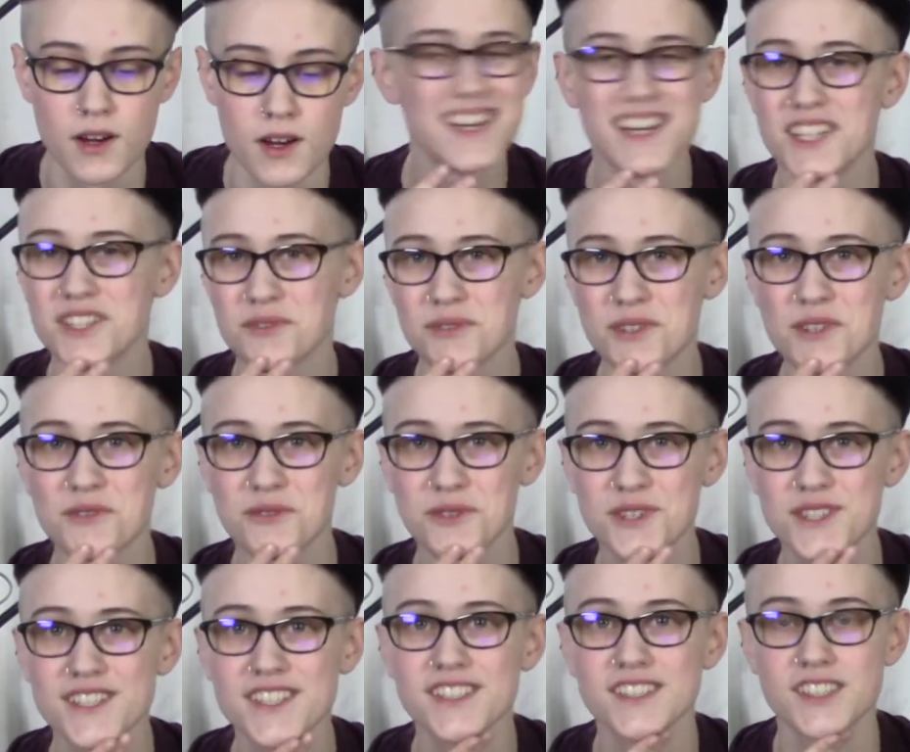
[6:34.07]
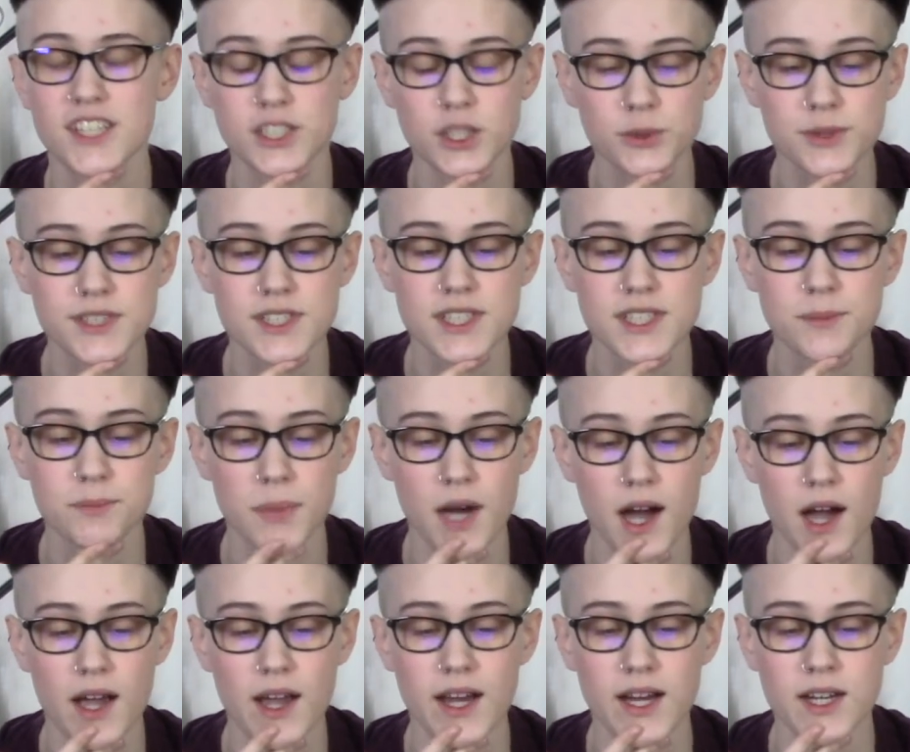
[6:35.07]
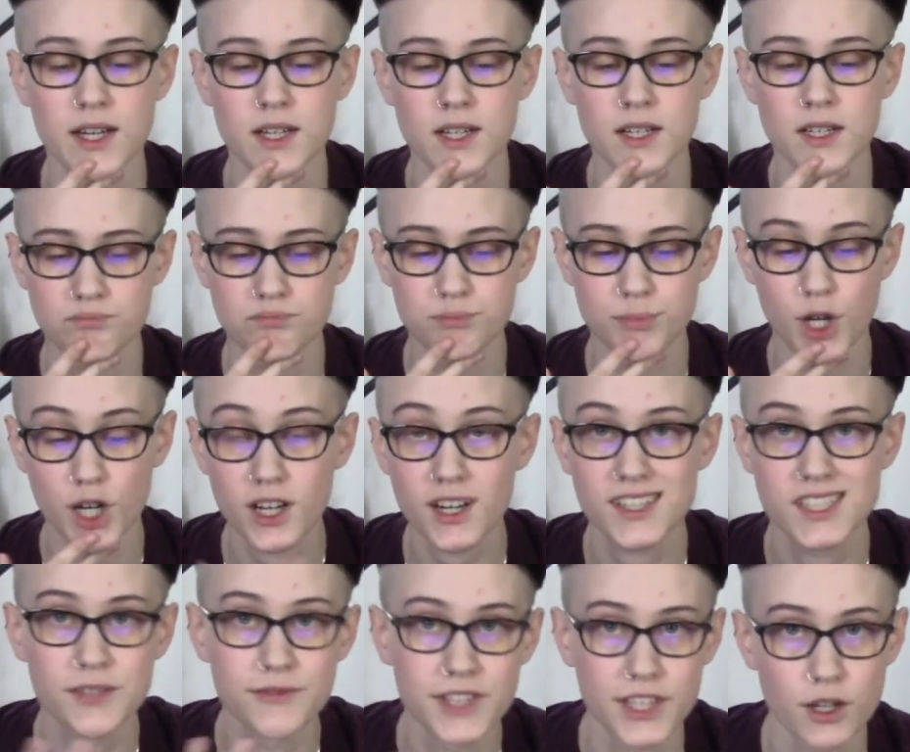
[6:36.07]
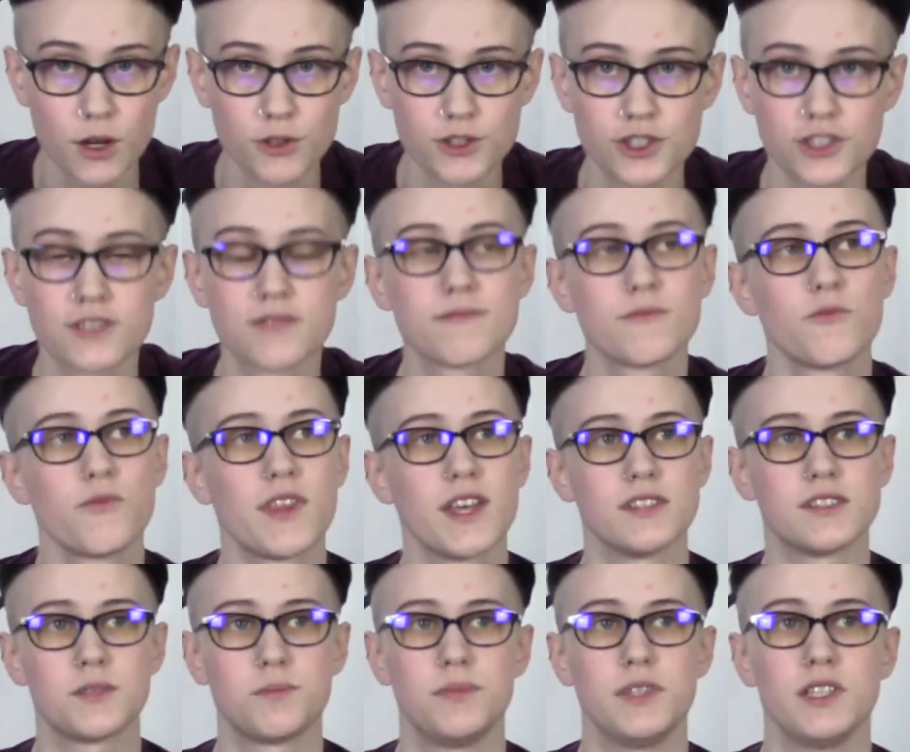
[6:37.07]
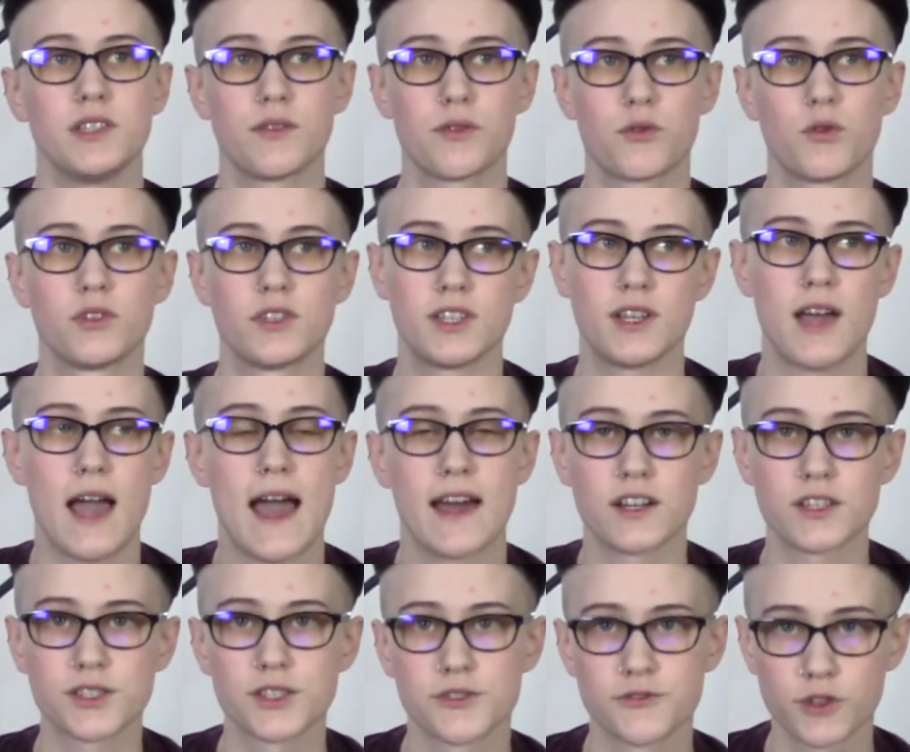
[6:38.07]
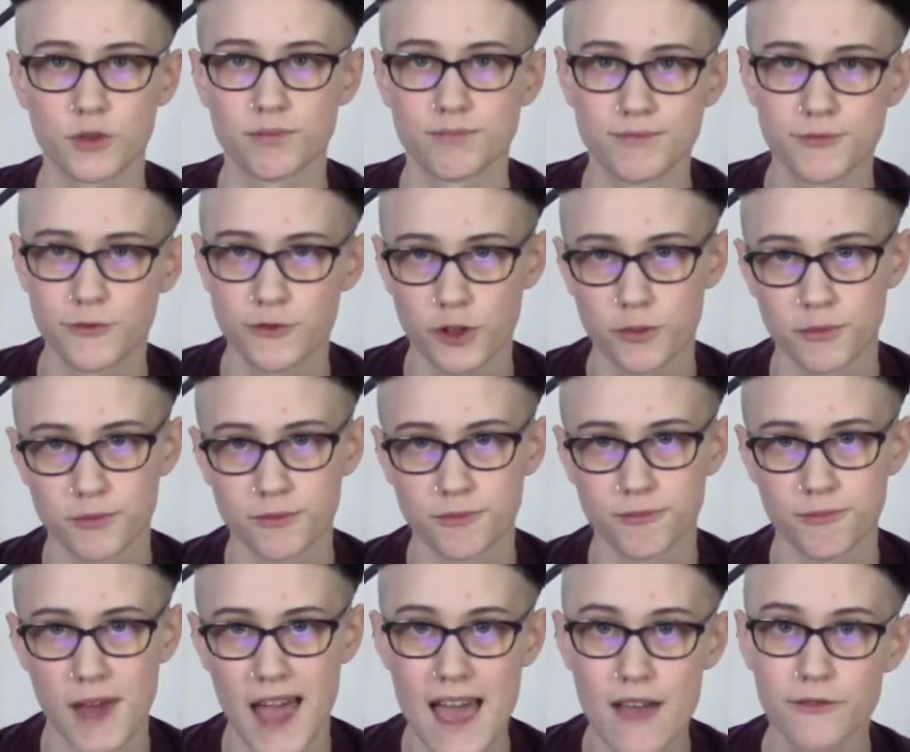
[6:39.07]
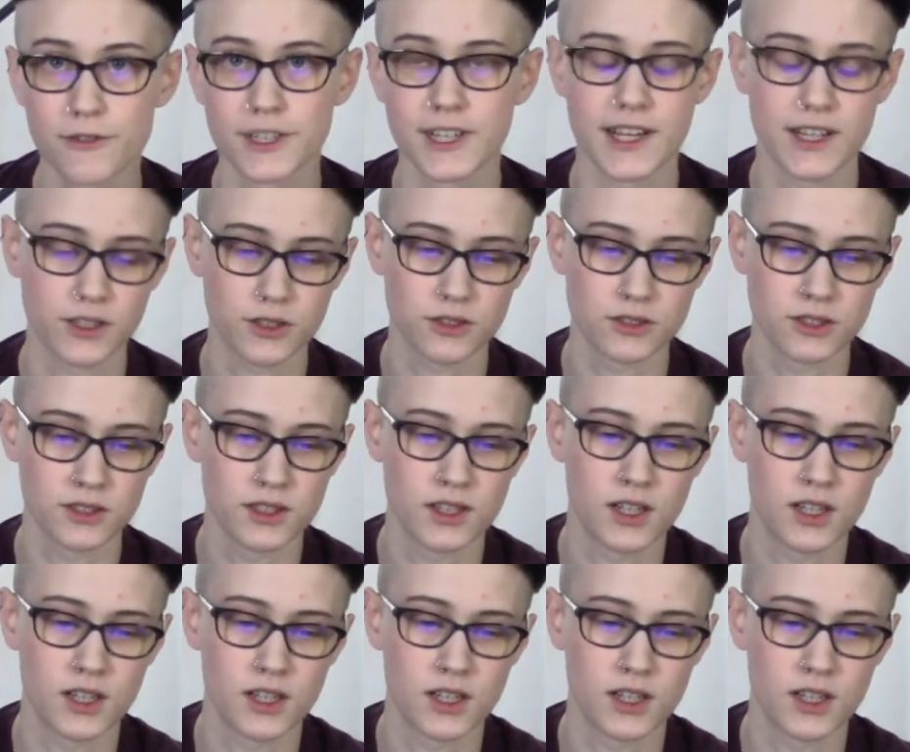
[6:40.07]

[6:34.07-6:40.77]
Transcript: it's reinforced continuously by productivity culture that's being thrown at us from every angle.